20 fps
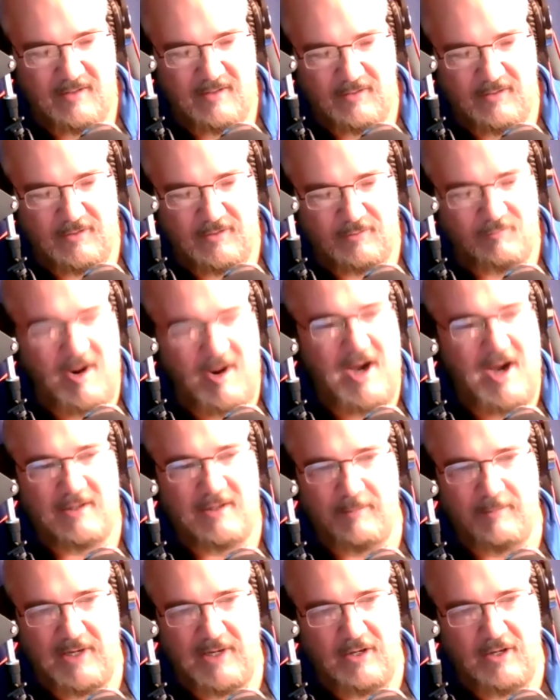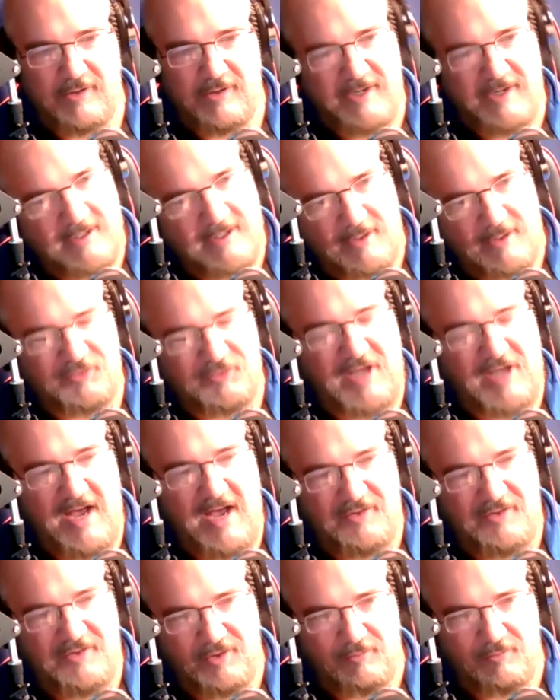or Ryan LaBelle or any of those
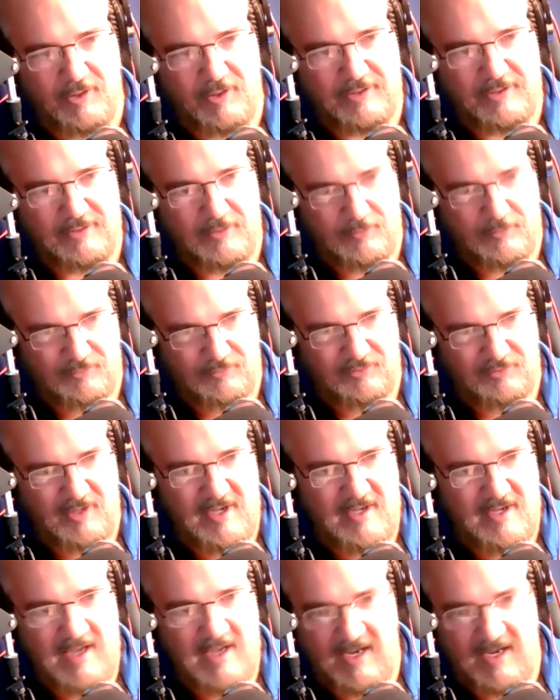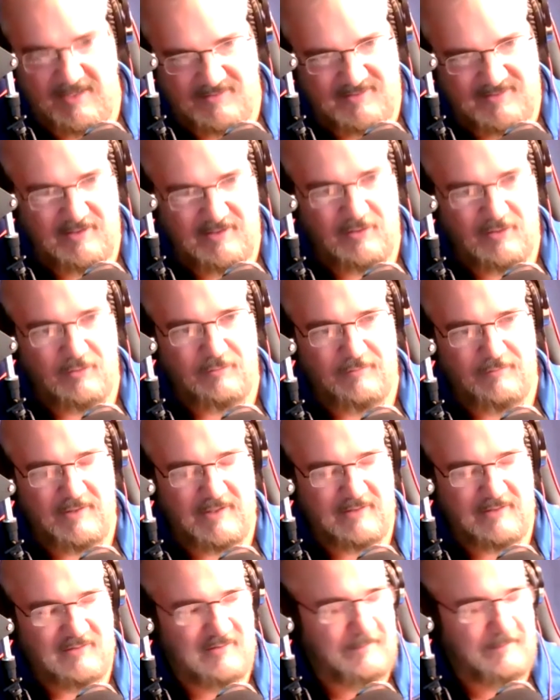guys that run those ACO
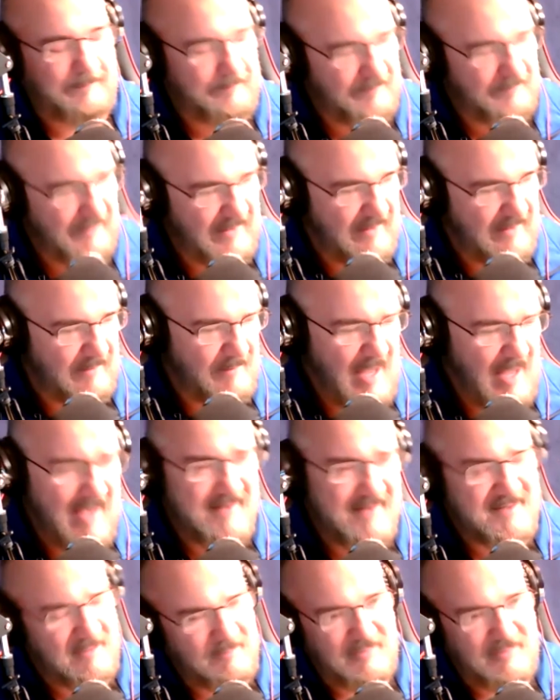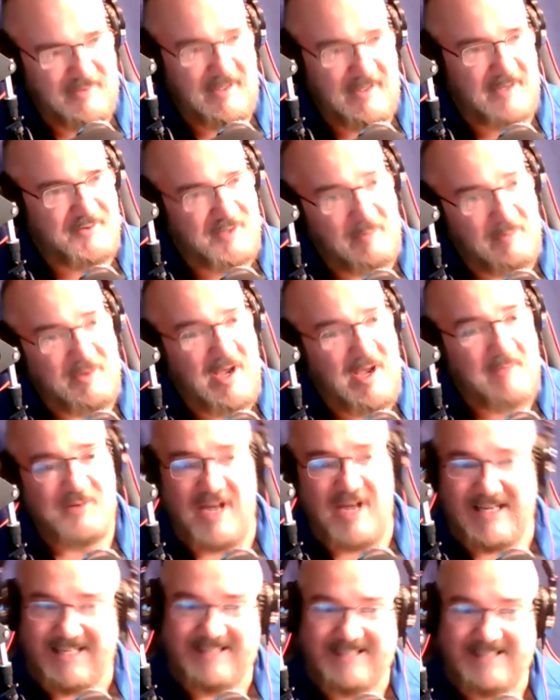events. Um, right. Some no. sometimes
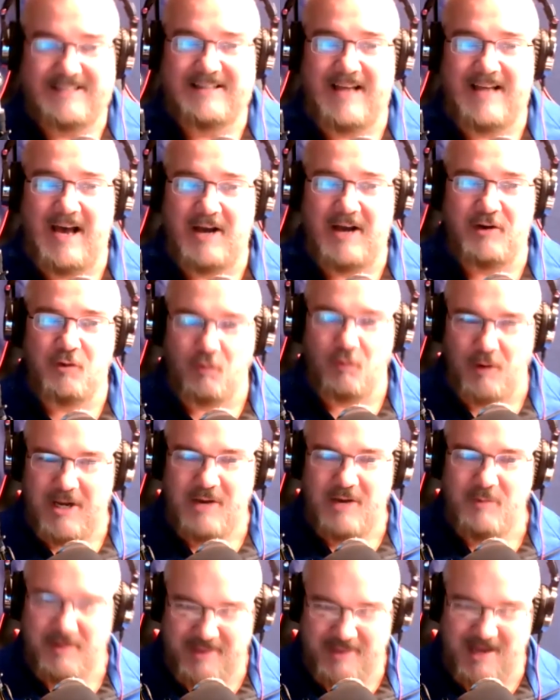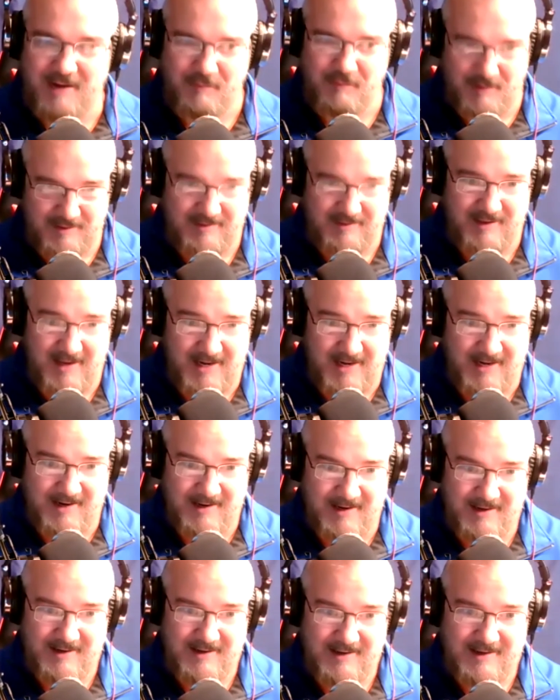I didn't agree with everything
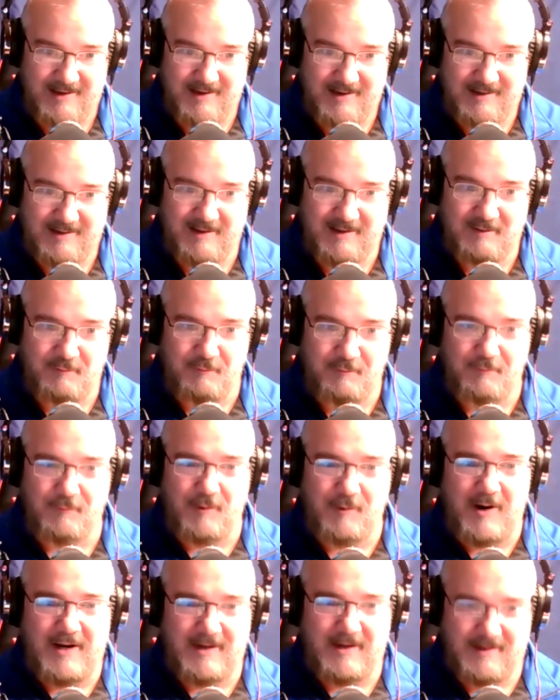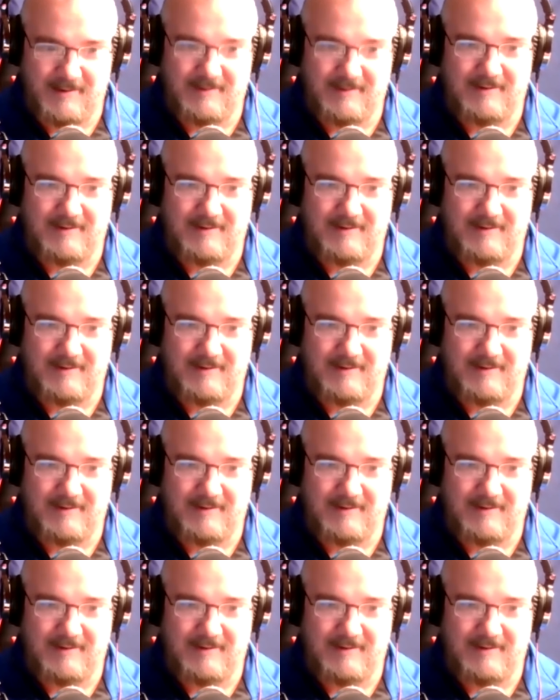that Absolutely. Frank